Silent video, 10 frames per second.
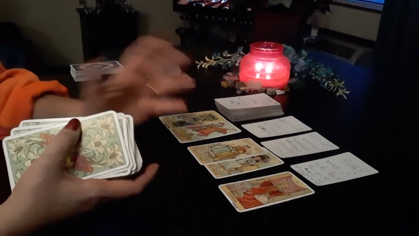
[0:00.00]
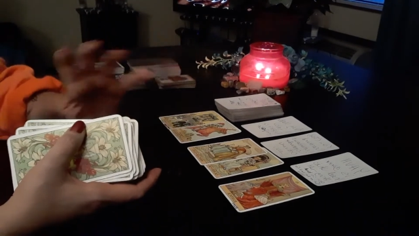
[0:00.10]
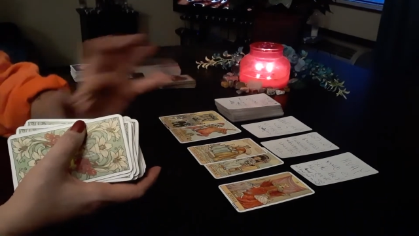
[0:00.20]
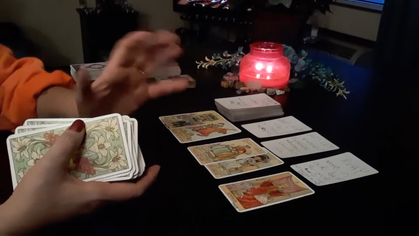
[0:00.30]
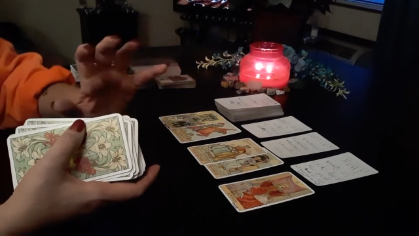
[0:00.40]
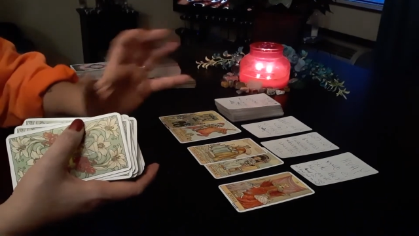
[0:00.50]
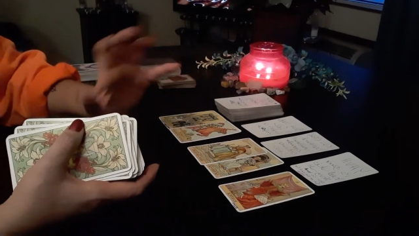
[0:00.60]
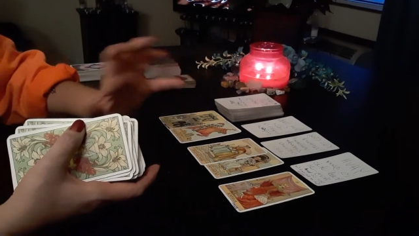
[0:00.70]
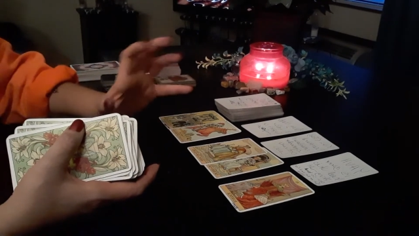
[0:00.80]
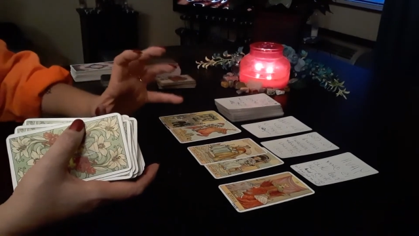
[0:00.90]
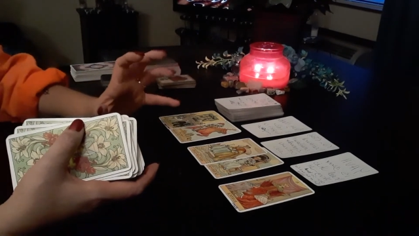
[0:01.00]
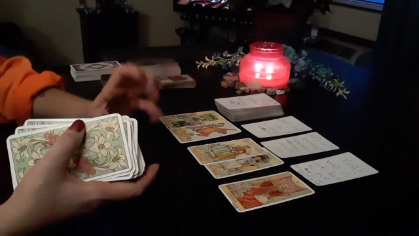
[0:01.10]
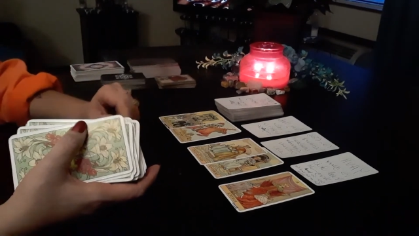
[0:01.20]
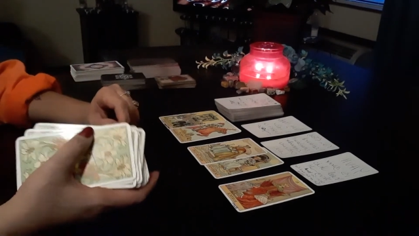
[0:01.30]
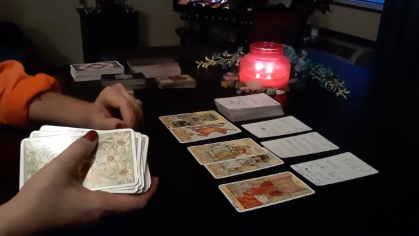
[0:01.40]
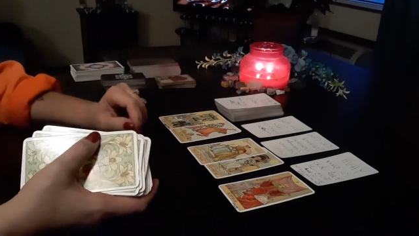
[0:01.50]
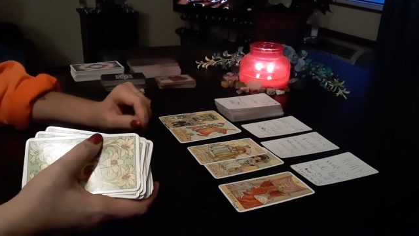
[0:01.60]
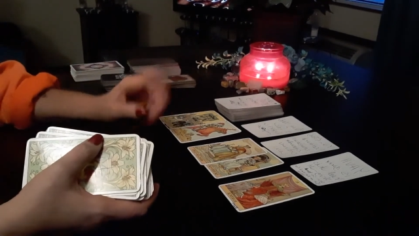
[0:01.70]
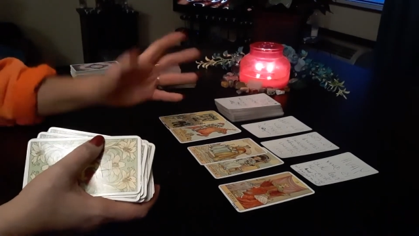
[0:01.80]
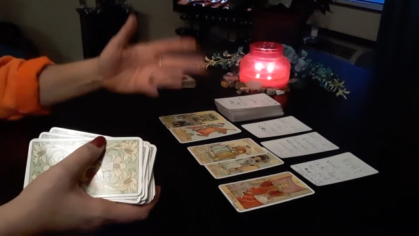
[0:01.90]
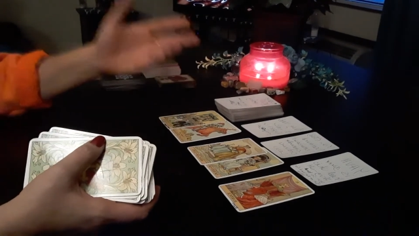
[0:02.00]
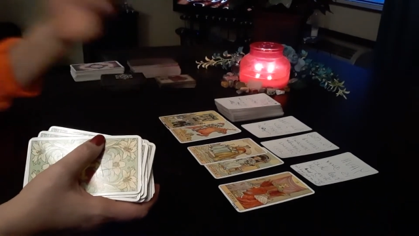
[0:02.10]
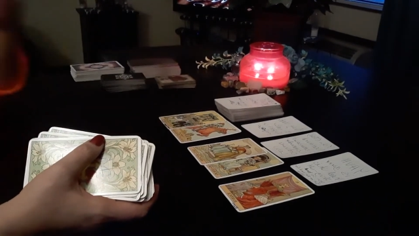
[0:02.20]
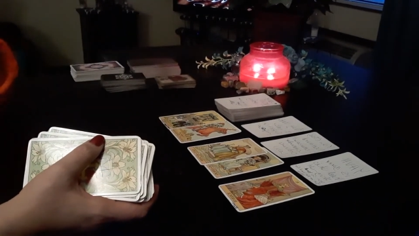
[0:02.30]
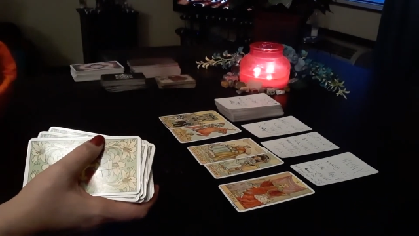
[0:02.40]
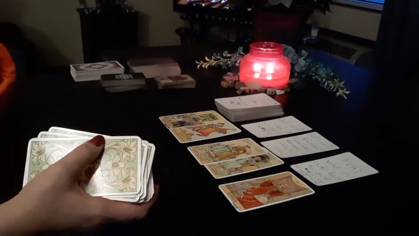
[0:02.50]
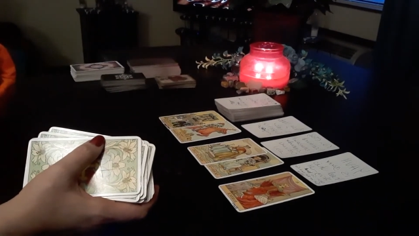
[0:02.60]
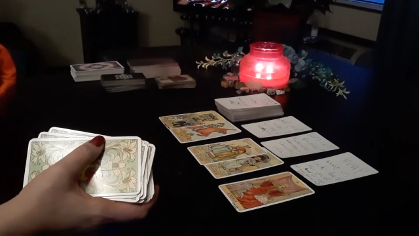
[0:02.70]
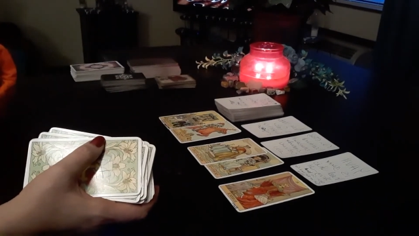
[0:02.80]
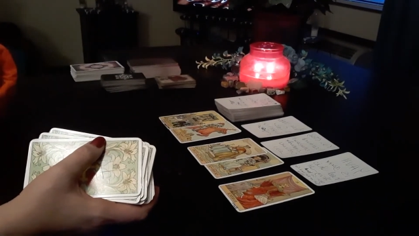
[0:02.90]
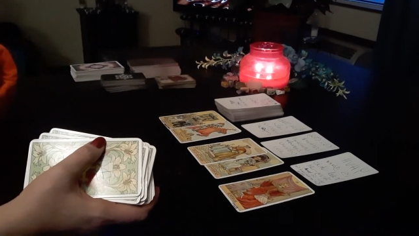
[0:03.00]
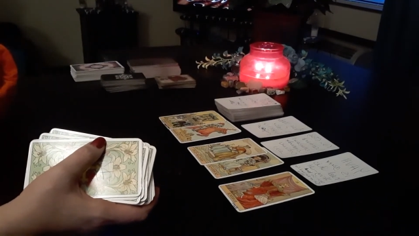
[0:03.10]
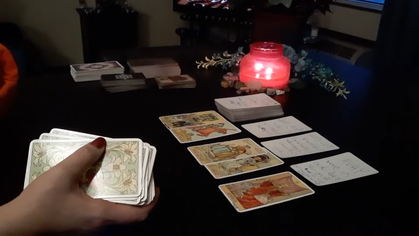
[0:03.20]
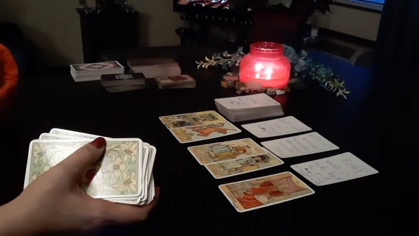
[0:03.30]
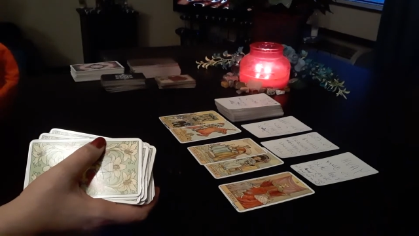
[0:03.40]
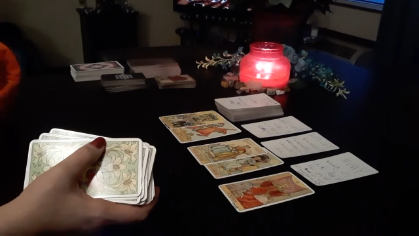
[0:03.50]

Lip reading: No face is visible, so there are no lips to read.